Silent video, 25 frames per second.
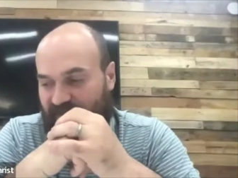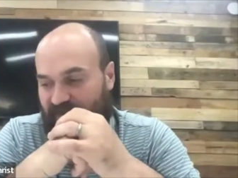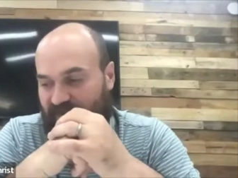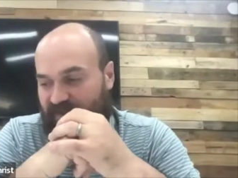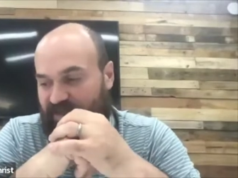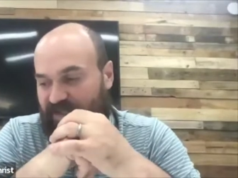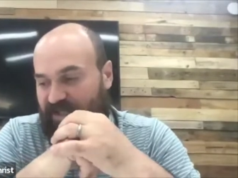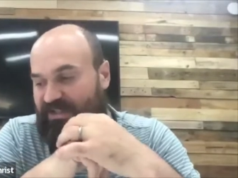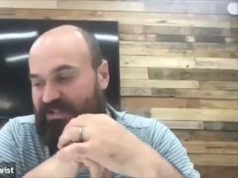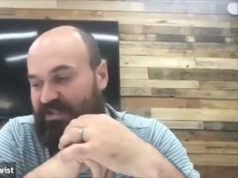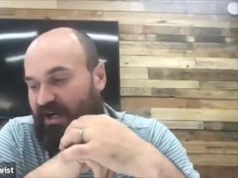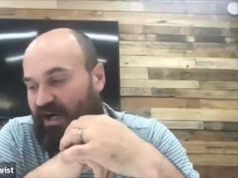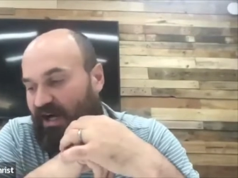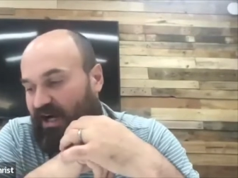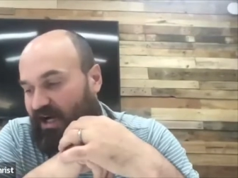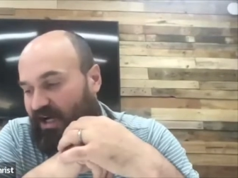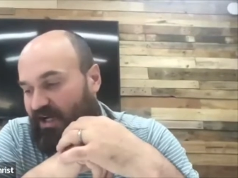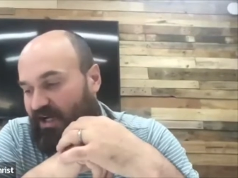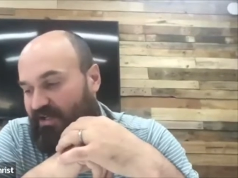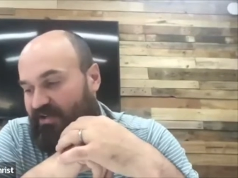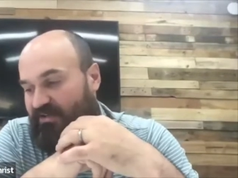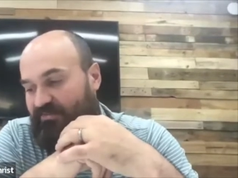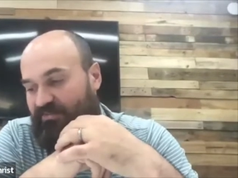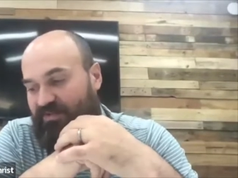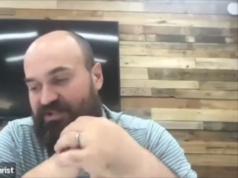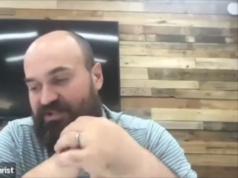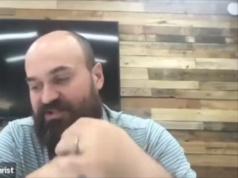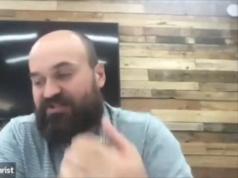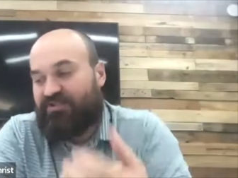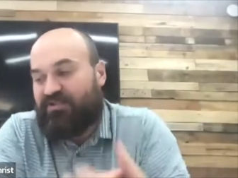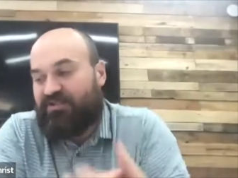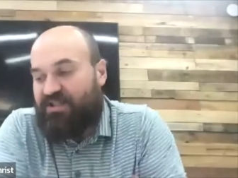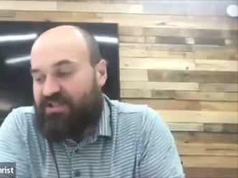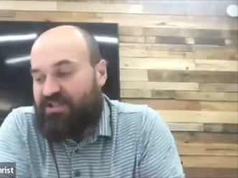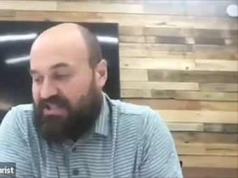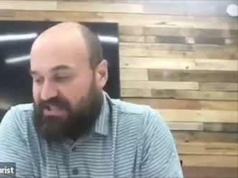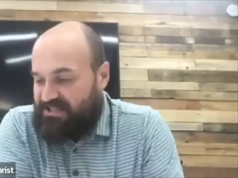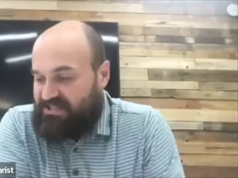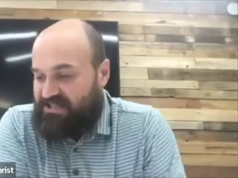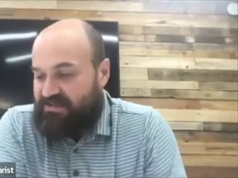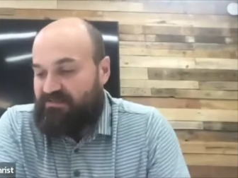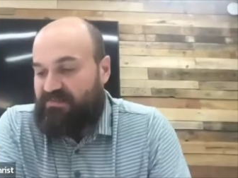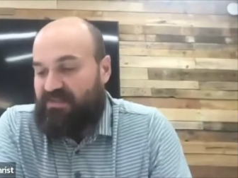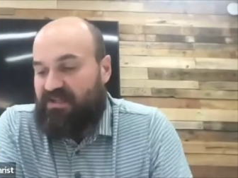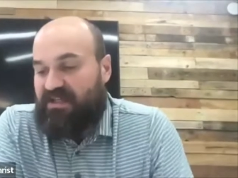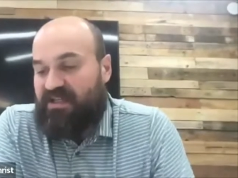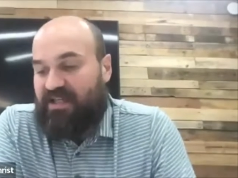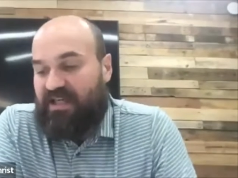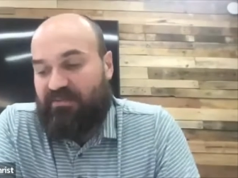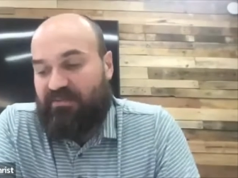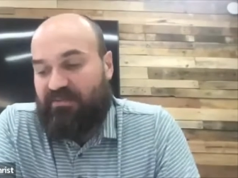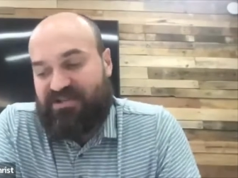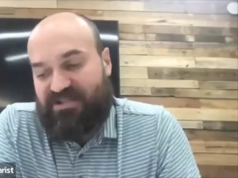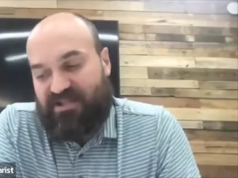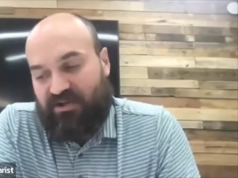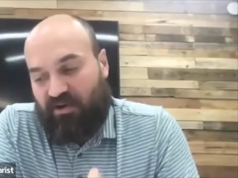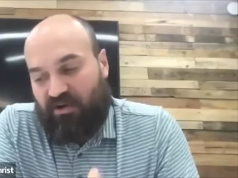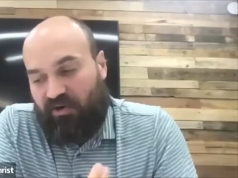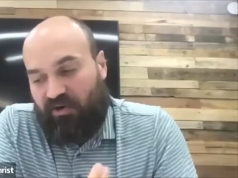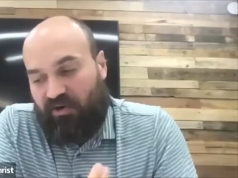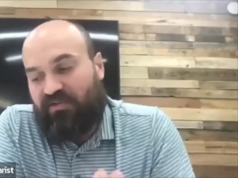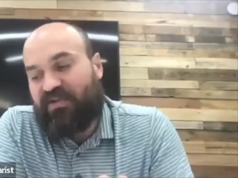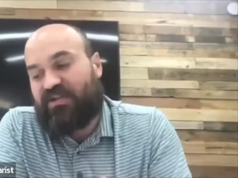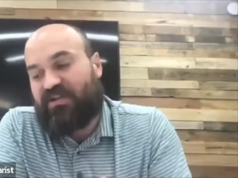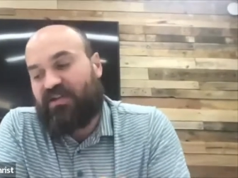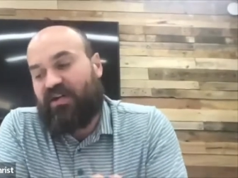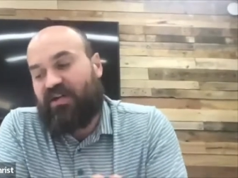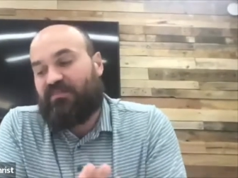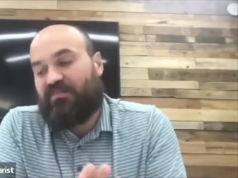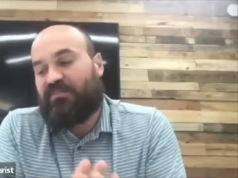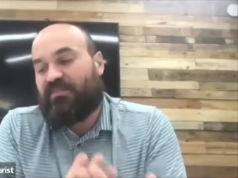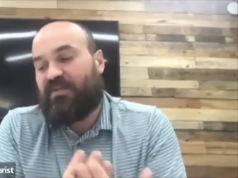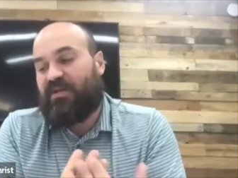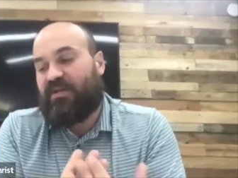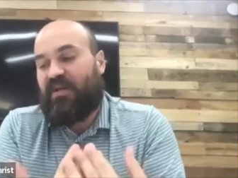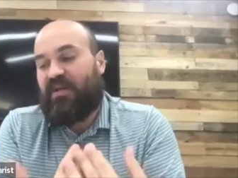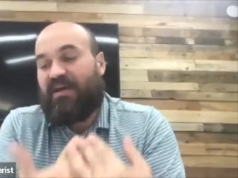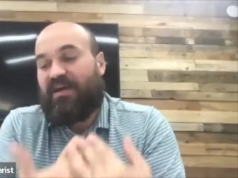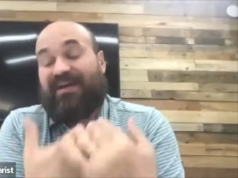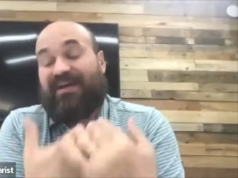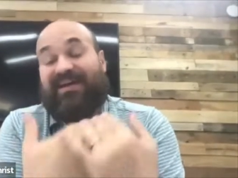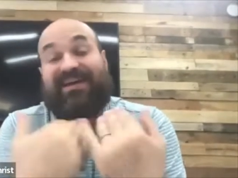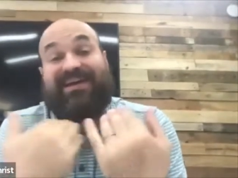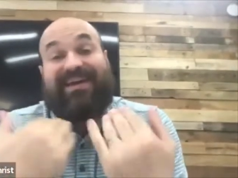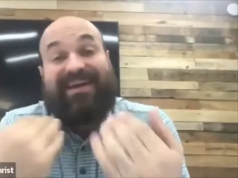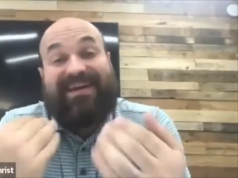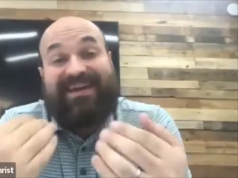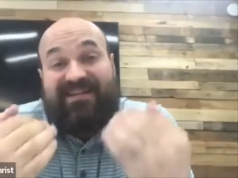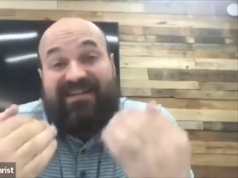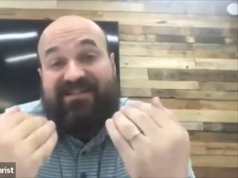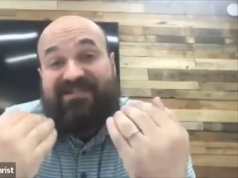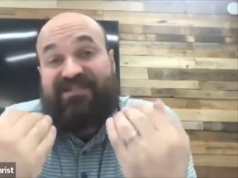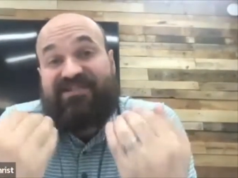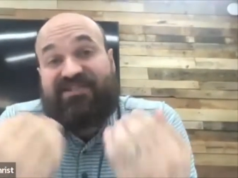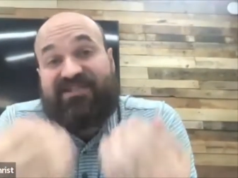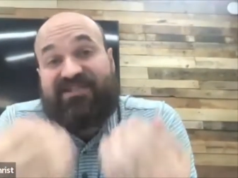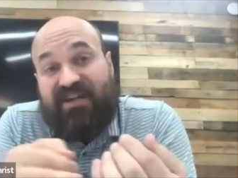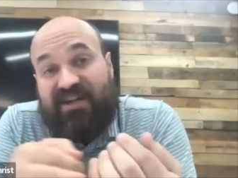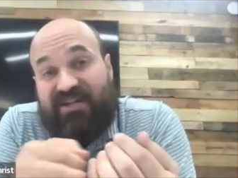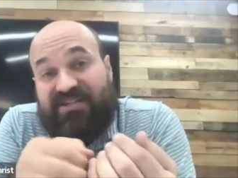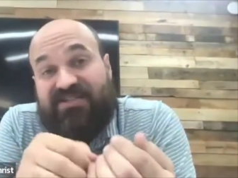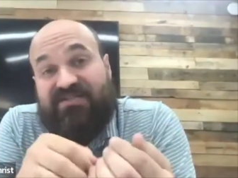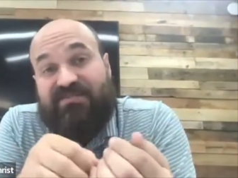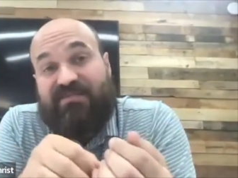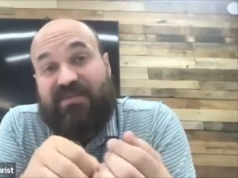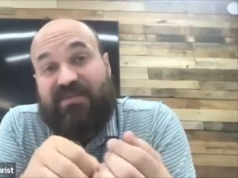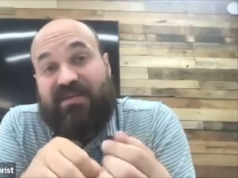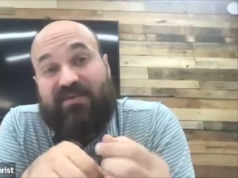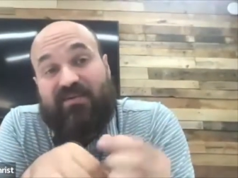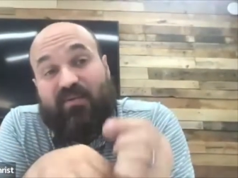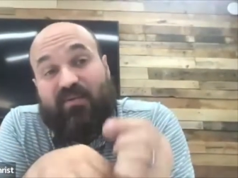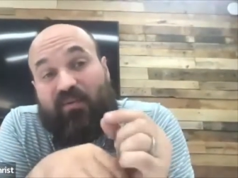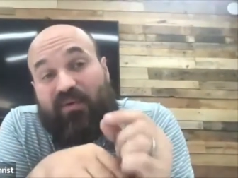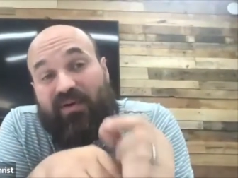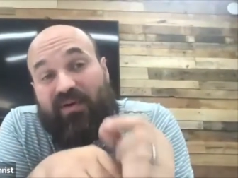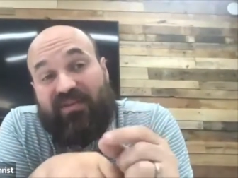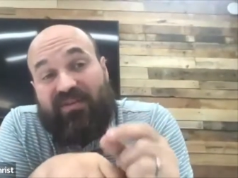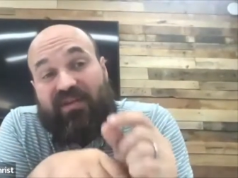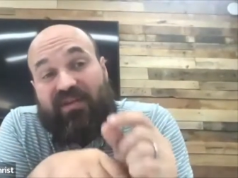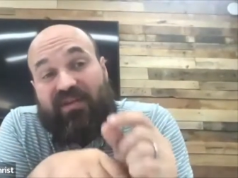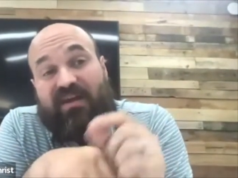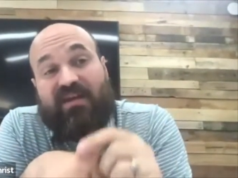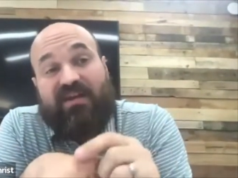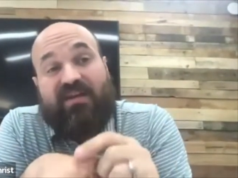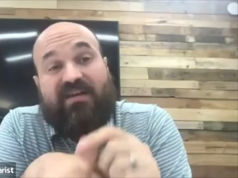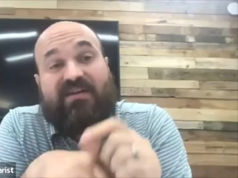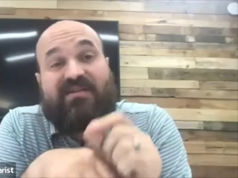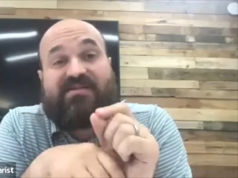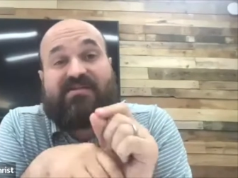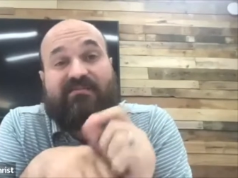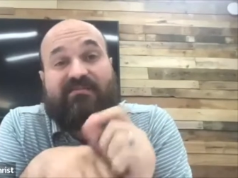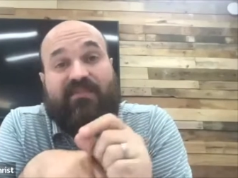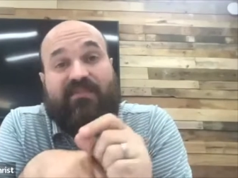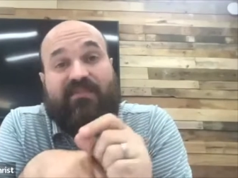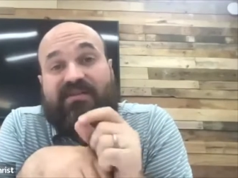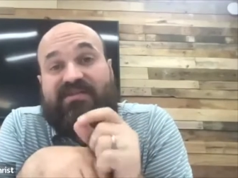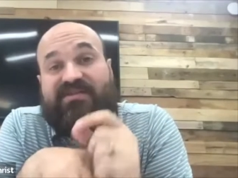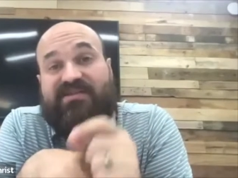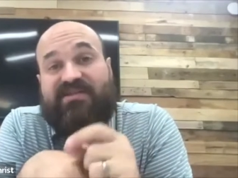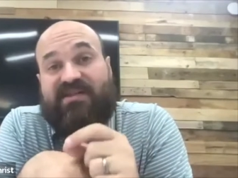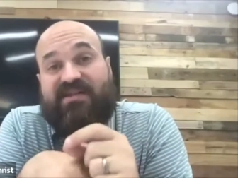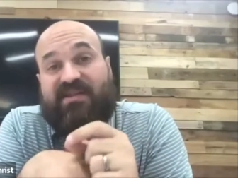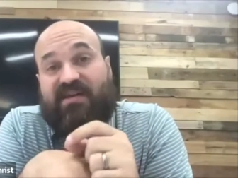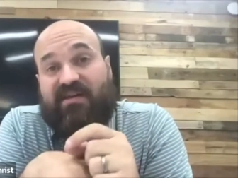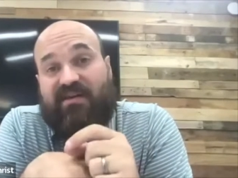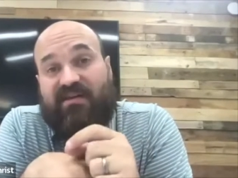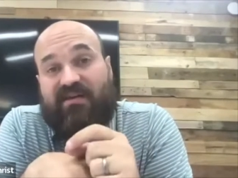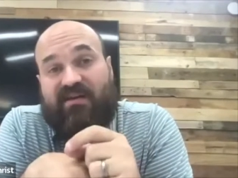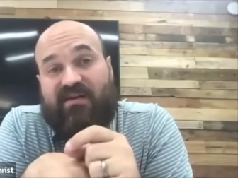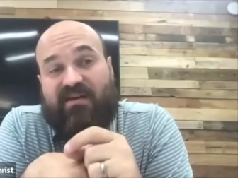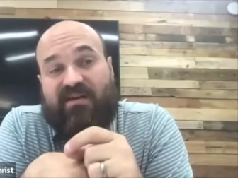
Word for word: That God rejoices in being able to overcome his judgment with his mercy.